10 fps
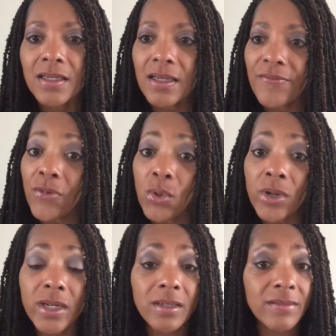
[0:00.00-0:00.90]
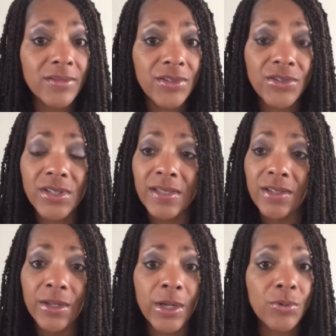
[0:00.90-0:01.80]
for just,
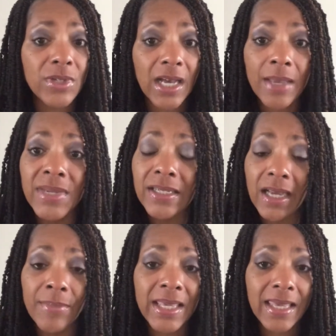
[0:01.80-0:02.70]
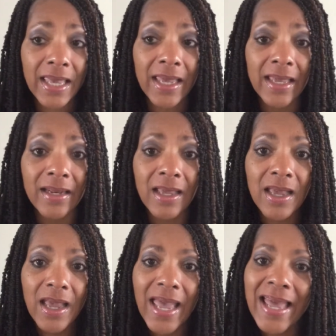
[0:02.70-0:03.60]
time and time again
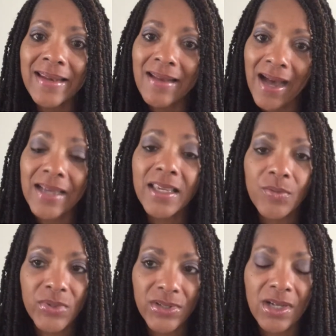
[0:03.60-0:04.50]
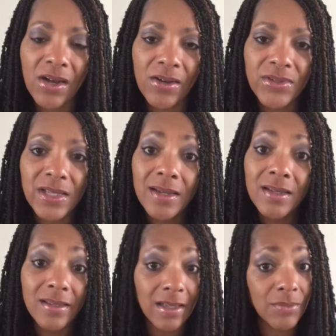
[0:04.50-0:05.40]
and not get results.
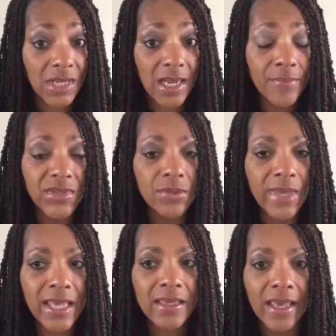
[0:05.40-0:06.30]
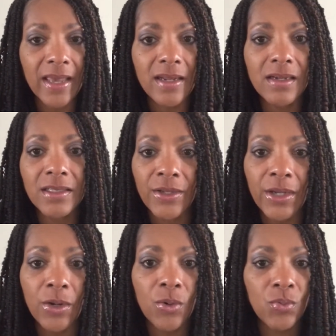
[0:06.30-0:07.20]
Sometimes you may get,
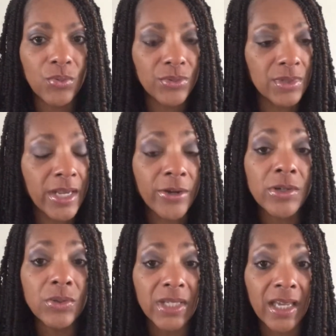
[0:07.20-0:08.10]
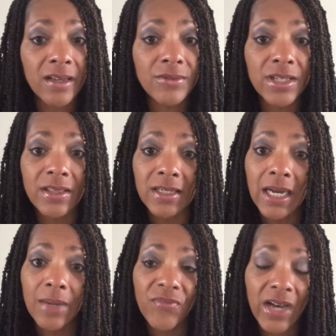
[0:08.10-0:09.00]
narrowed down to the
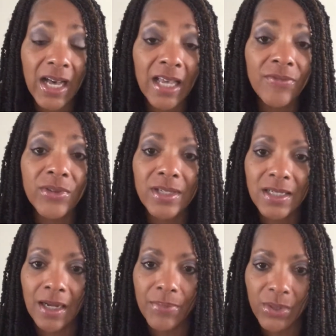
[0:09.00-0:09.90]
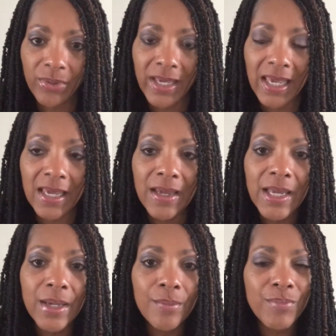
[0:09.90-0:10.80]
top 5 or the top 3,
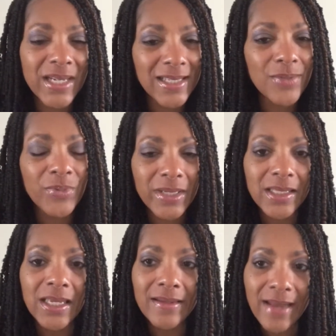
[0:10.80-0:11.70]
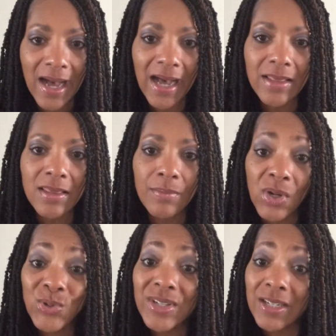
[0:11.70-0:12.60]
but it's really not the
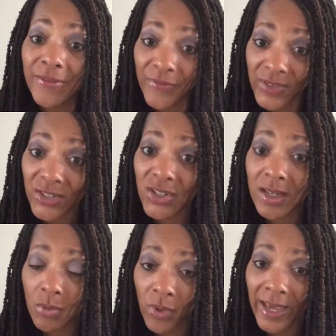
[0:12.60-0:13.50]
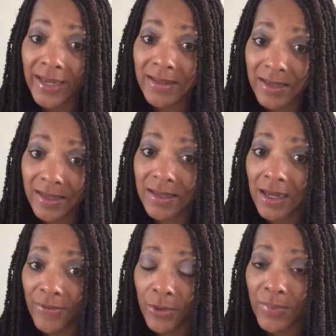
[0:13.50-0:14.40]
most efficient way to
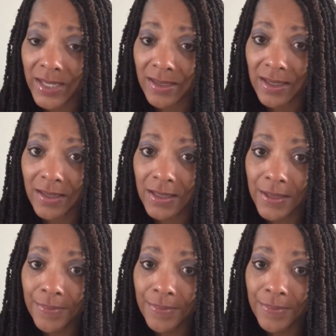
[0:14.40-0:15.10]
discover business.